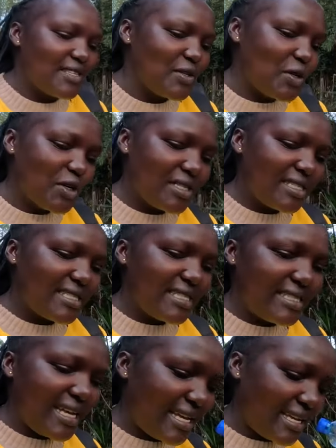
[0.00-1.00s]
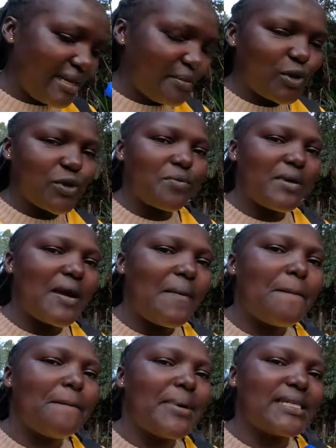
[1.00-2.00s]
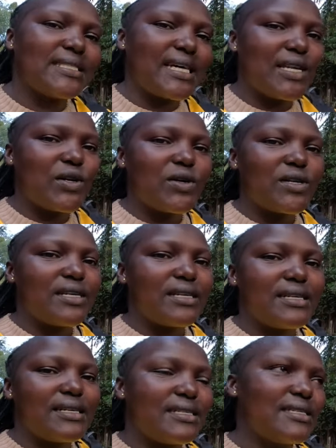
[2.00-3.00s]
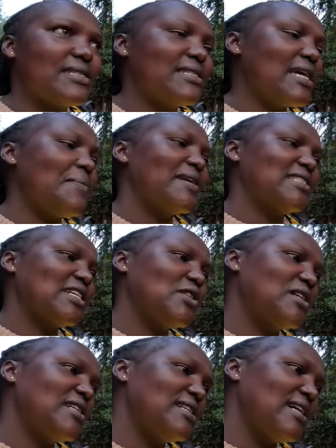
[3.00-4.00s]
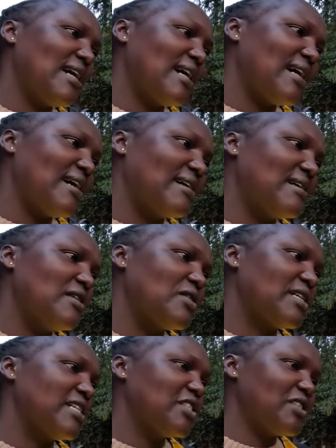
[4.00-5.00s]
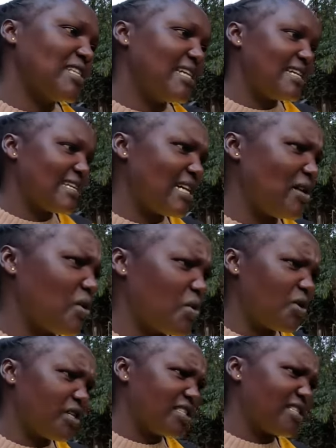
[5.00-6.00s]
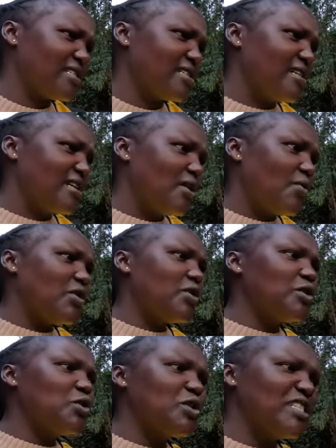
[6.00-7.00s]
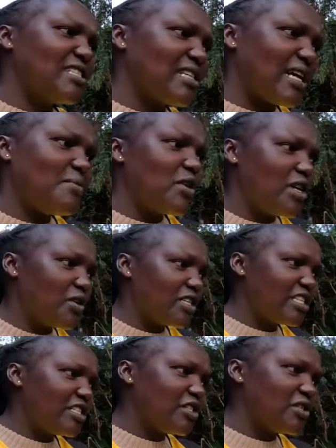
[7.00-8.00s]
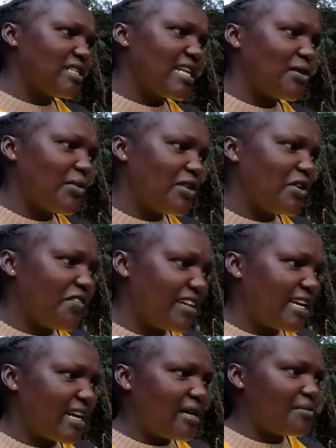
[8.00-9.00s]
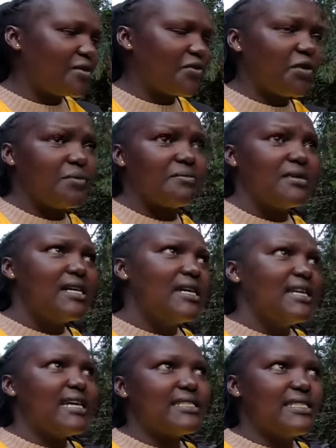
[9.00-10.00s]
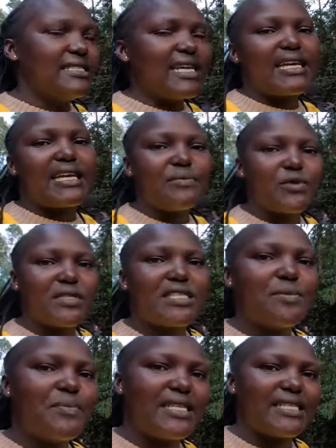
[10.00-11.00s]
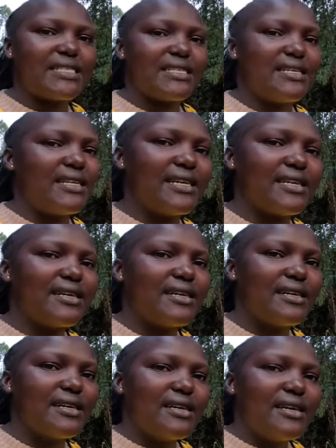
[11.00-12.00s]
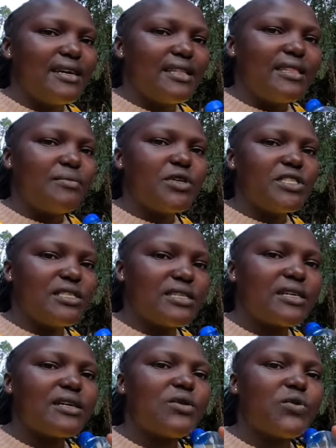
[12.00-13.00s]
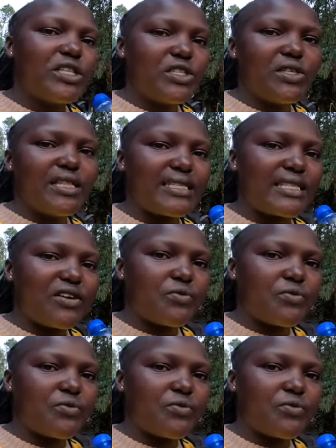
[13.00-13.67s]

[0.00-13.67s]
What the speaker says: you know, since I came to my paternal, is it a paternal location area or what? Went on to describe your location, like where your father comes from. Like, since I came to this place, like, the most question that